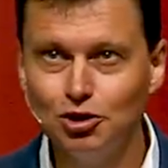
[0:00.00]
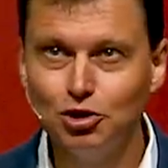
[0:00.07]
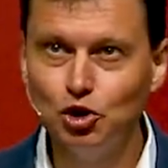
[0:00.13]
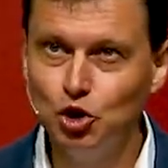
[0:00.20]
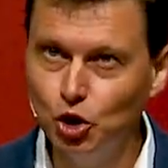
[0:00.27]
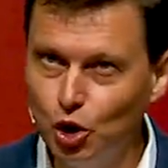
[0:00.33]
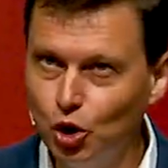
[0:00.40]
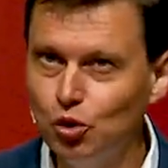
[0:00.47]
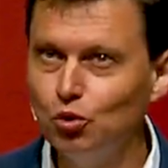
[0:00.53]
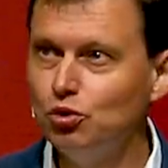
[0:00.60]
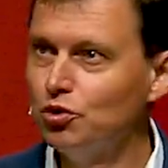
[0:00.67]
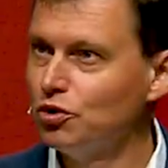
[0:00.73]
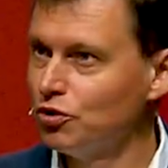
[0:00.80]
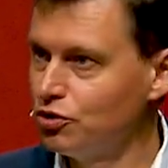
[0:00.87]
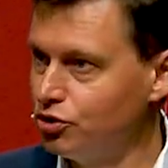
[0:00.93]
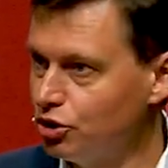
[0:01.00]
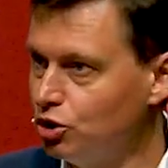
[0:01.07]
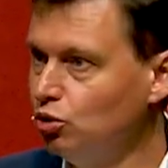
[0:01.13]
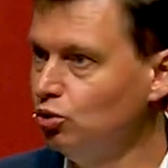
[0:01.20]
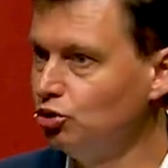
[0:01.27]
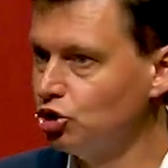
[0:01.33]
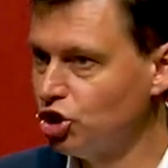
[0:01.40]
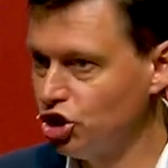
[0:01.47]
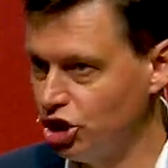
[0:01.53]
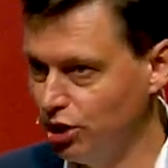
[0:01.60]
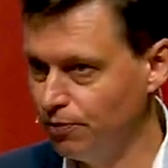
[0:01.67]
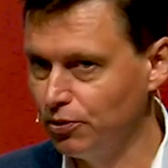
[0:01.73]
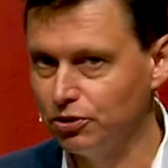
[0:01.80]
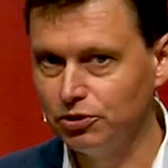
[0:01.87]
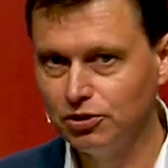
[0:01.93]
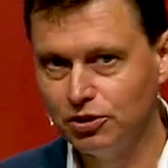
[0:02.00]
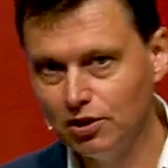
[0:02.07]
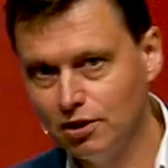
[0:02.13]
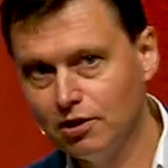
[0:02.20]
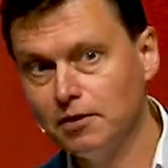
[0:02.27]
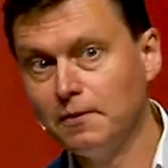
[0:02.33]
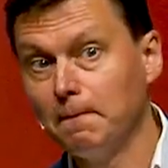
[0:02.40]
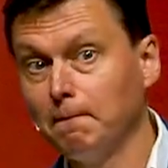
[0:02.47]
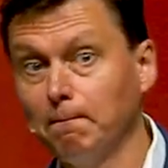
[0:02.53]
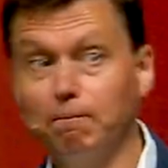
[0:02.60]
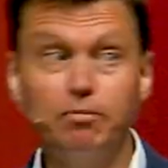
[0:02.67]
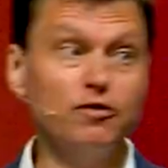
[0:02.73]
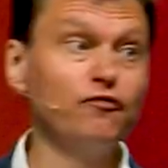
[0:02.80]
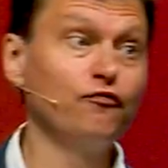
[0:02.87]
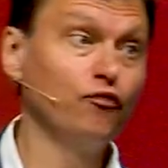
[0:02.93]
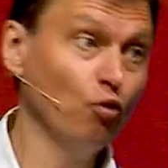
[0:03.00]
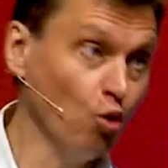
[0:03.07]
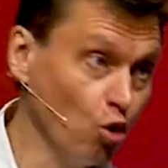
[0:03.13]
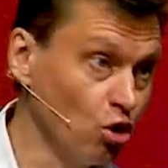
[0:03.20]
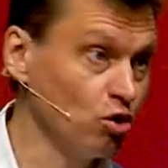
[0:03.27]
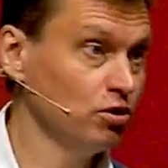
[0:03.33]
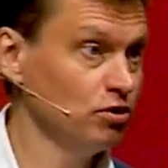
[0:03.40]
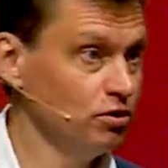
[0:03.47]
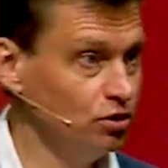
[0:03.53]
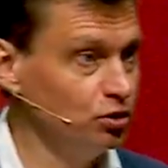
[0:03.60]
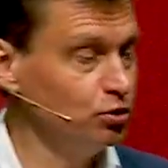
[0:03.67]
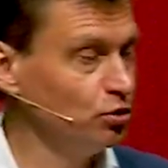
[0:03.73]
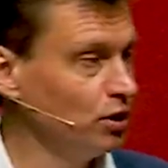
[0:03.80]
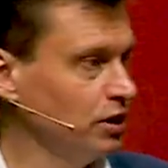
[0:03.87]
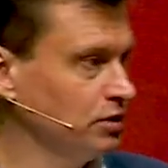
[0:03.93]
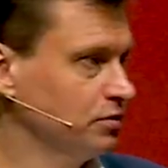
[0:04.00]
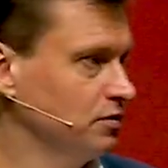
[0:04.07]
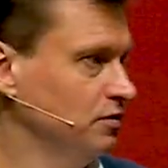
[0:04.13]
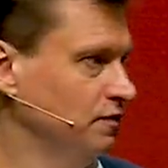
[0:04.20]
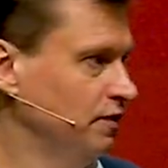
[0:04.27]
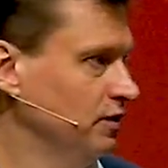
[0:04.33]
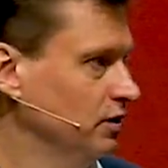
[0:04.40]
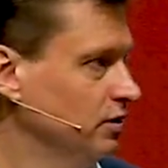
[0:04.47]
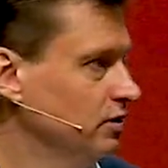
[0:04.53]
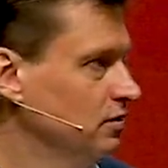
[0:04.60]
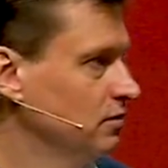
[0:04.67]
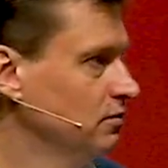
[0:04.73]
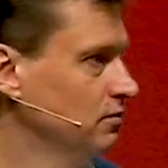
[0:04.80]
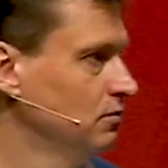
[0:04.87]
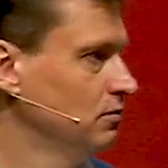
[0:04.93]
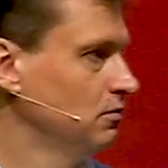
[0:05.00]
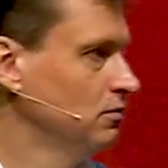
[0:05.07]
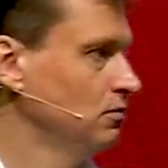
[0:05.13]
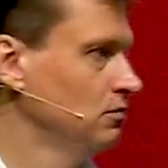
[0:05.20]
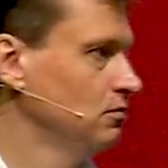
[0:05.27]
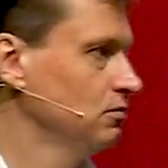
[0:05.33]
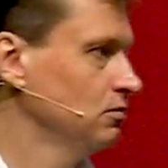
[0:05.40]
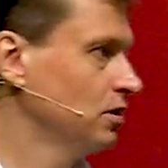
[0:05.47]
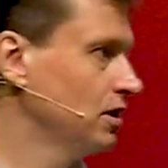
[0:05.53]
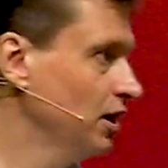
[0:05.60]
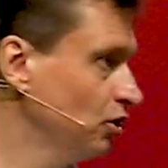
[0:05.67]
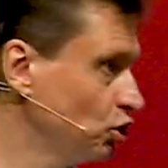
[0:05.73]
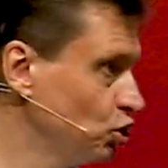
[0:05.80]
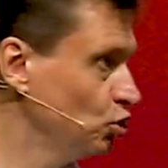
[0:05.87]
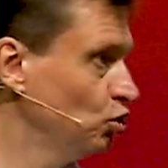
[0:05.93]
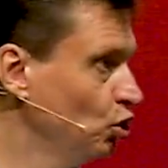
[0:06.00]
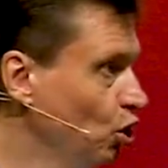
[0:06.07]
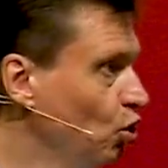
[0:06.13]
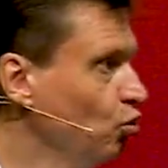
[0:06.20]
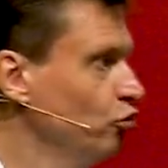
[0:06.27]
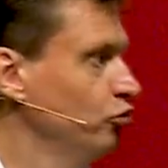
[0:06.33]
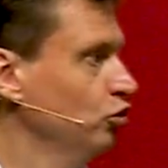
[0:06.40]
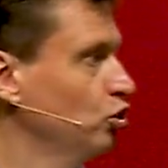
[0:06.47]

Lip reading: know the Good Shepherd before you enter the valley. Get to know the